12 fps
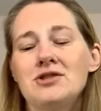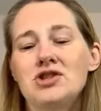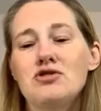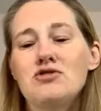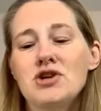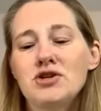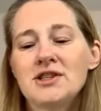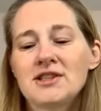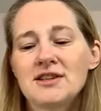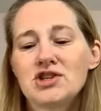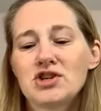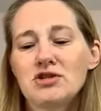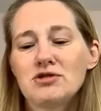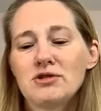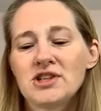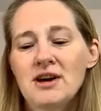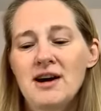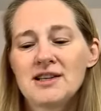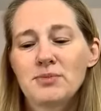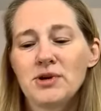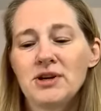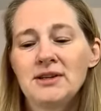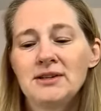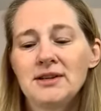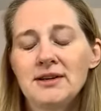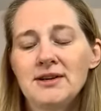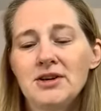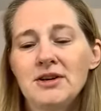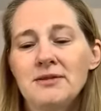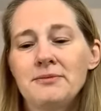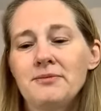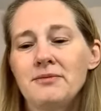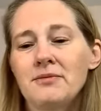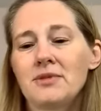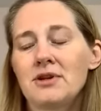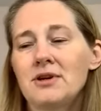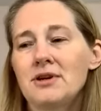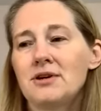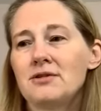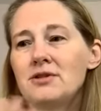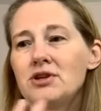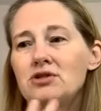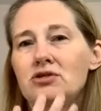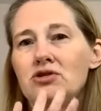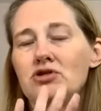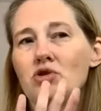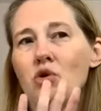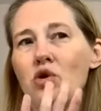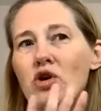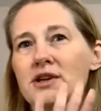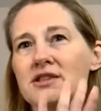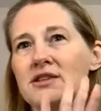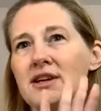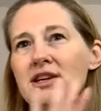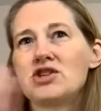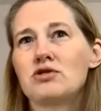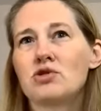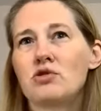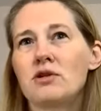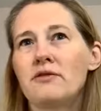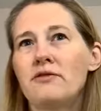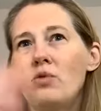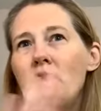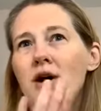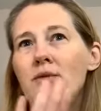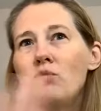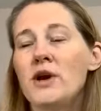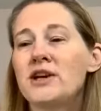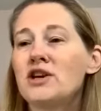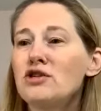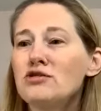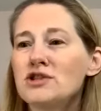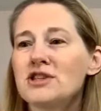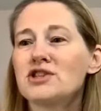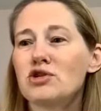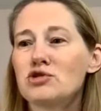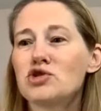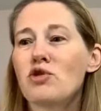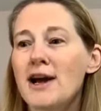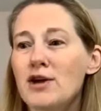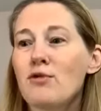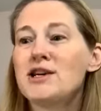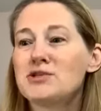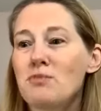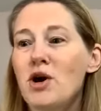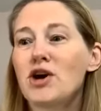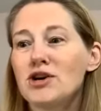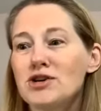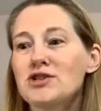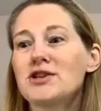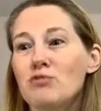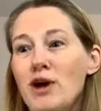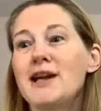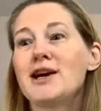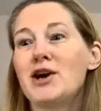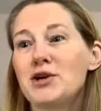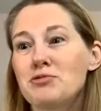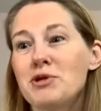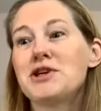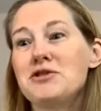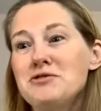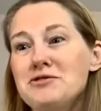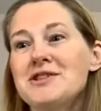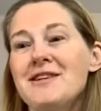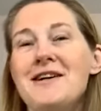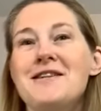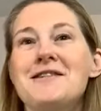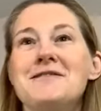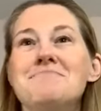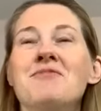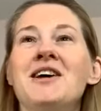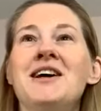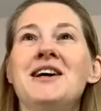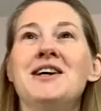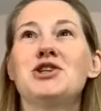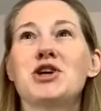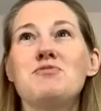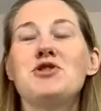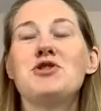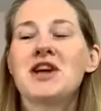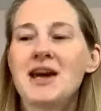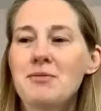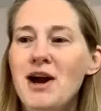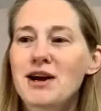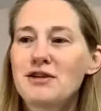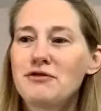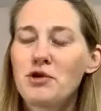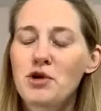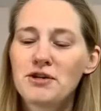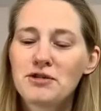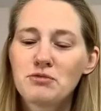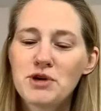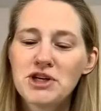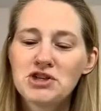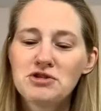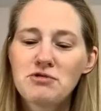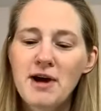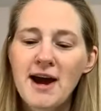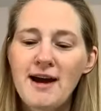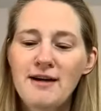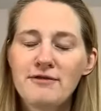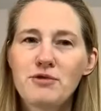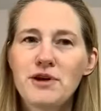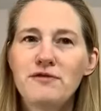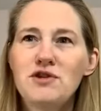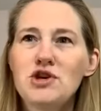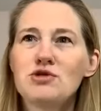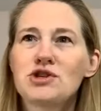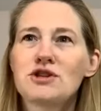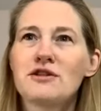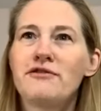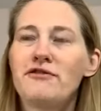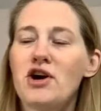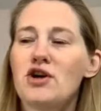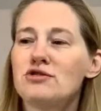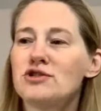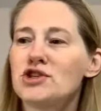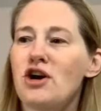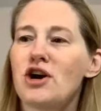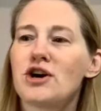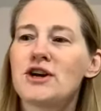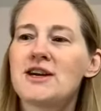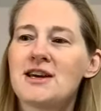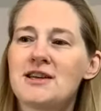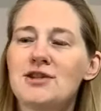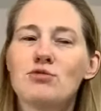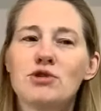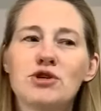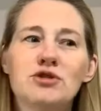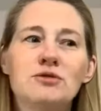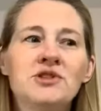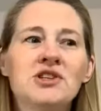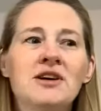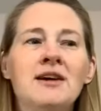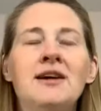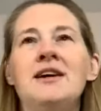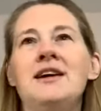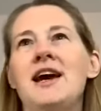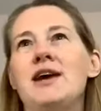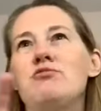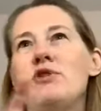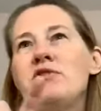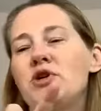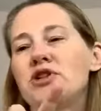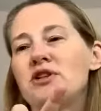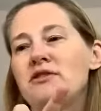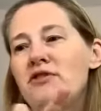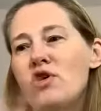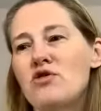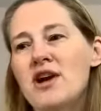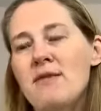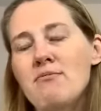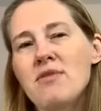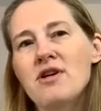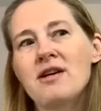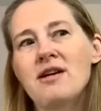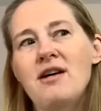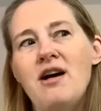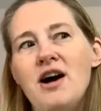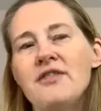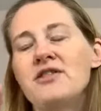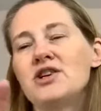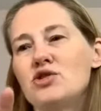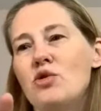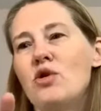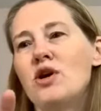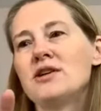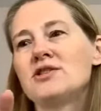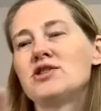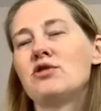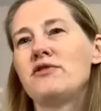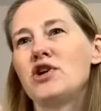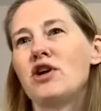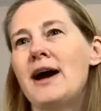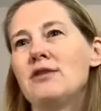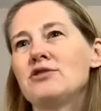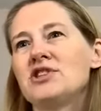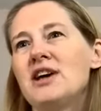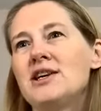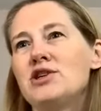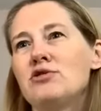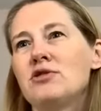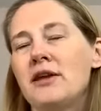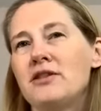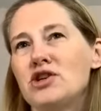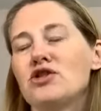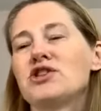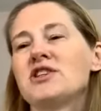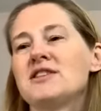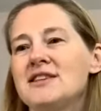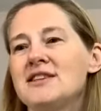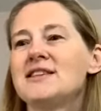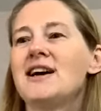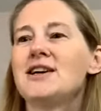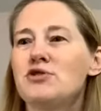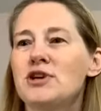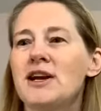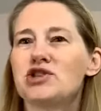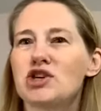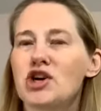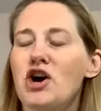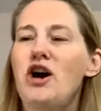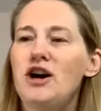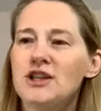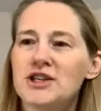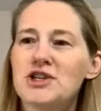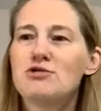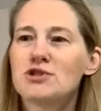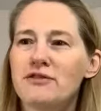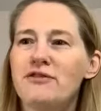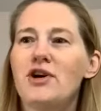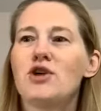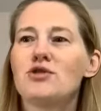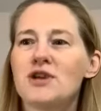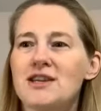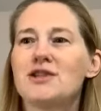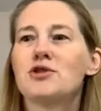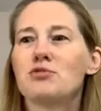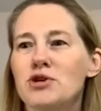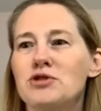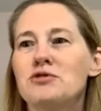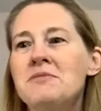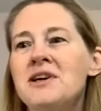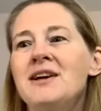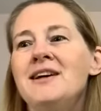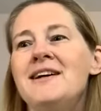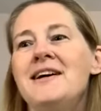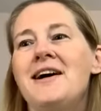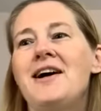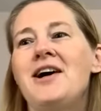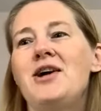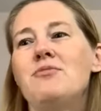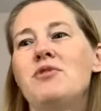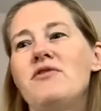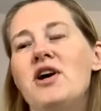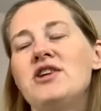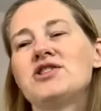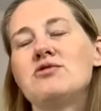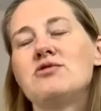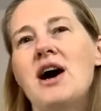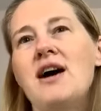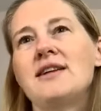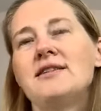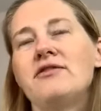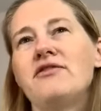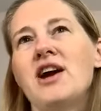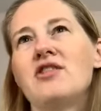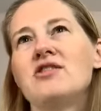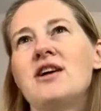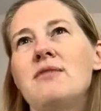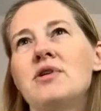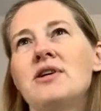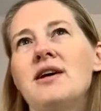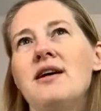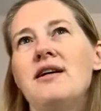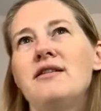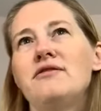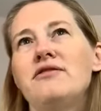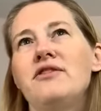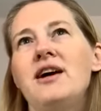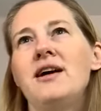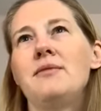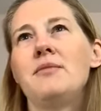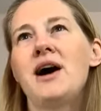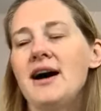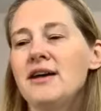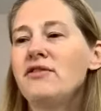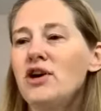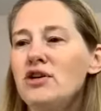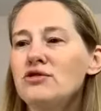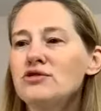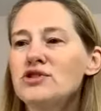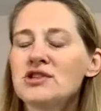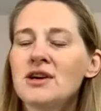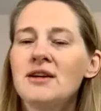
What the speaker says: 2 units in the children's hospital, the door is next to sort of windows, and so dry erase markers and writing on windows to communicate back and forth. We've used the phones already in the rooms, and we've put the phone number on the door. So if you're outside and the nurse is inside, you can actually call and use the phone in the room. We've also gotten a fair number of iPhones,